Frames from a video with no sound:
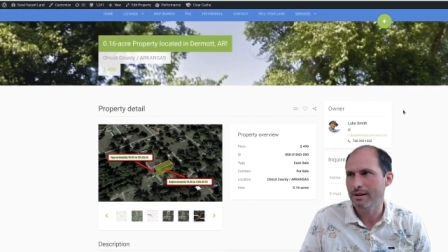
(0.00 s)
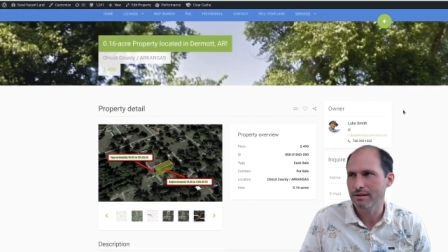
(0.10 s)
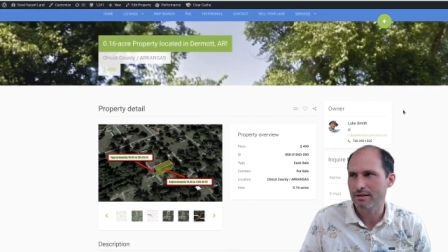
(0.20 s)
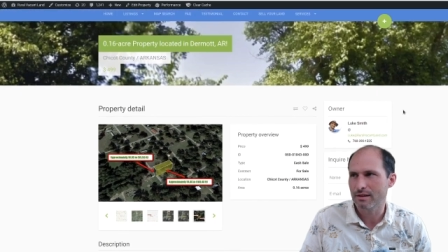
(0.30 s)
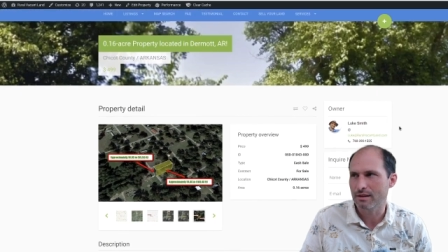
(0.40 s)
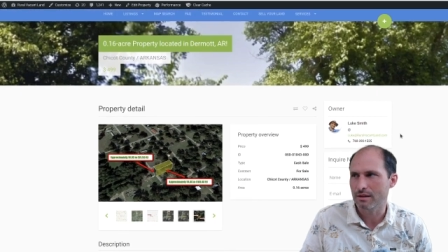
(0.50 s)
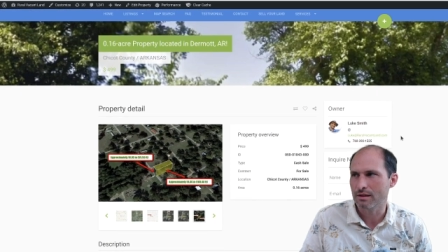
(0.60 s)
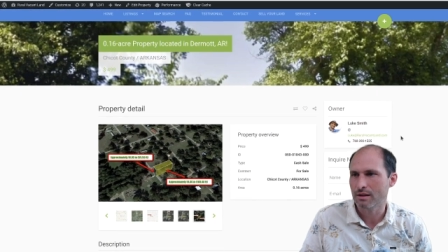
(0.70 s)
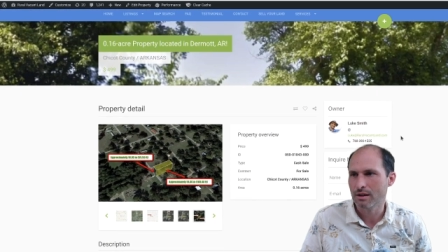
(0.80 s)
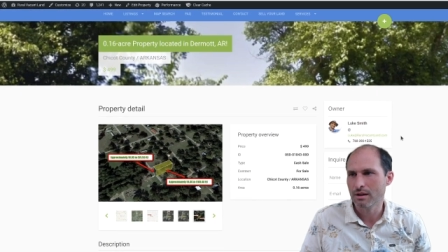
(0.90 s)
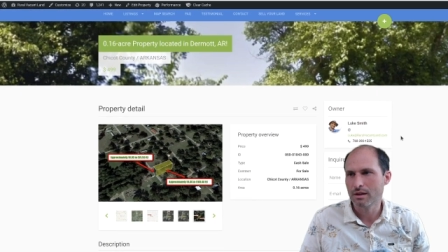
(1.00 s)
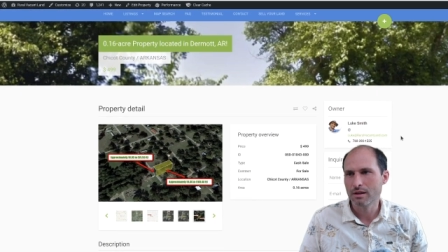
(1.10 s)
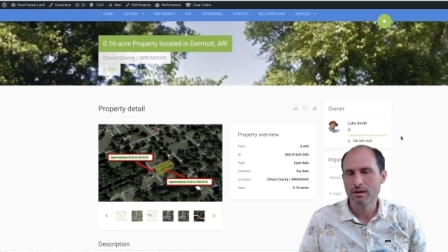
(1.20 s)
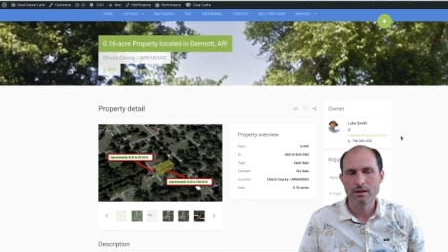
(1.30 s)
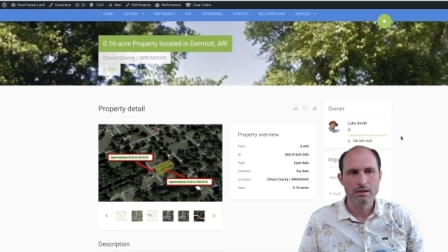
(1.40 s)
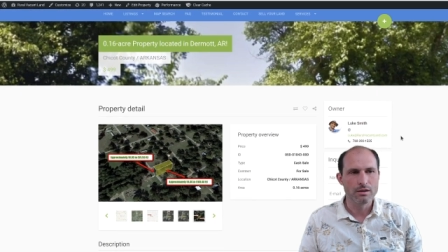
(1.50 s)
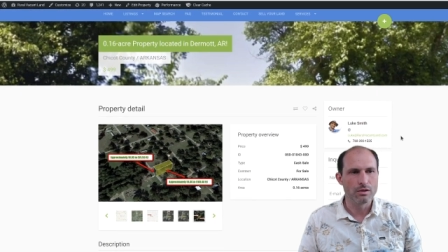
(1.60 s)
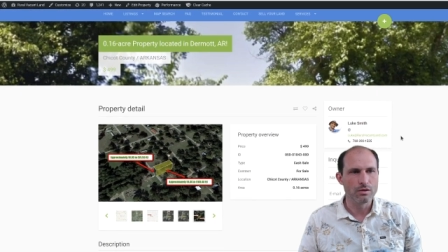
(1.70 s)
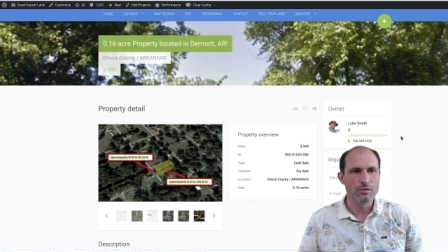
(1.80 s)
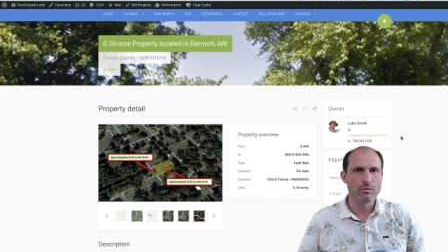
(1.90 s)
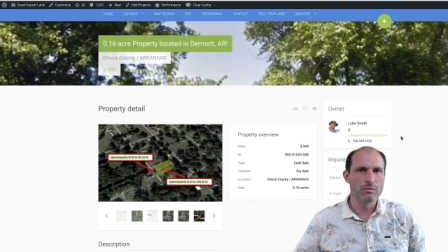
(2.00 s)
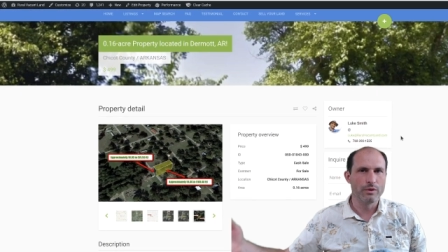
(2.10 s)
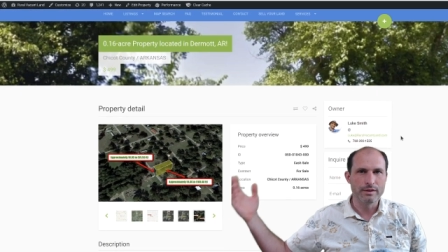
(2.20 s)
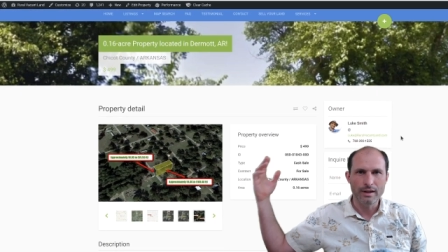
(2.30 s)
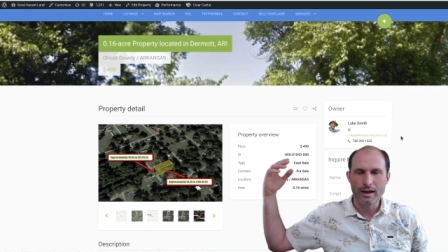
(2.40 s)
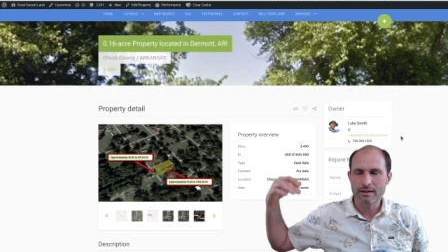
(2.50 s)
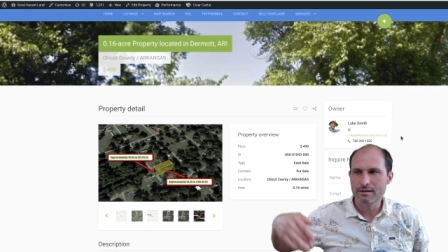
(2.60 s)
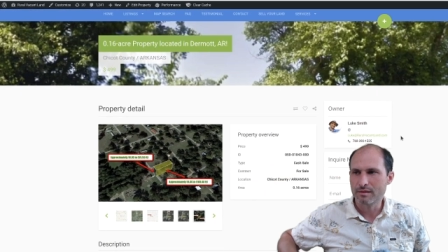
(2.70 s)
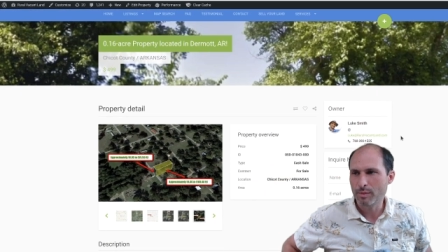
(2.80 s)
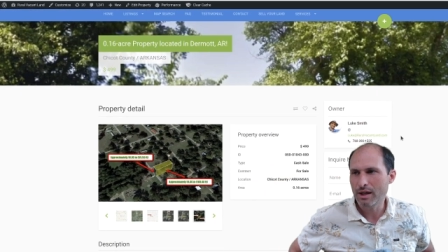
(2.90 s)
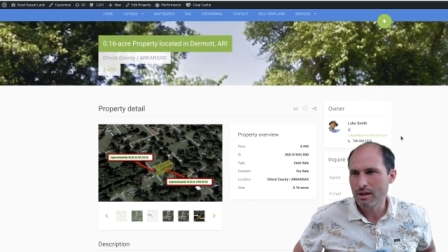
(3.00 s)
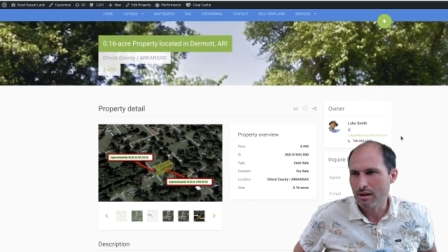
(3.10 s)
this thing, you know, the taxes paid.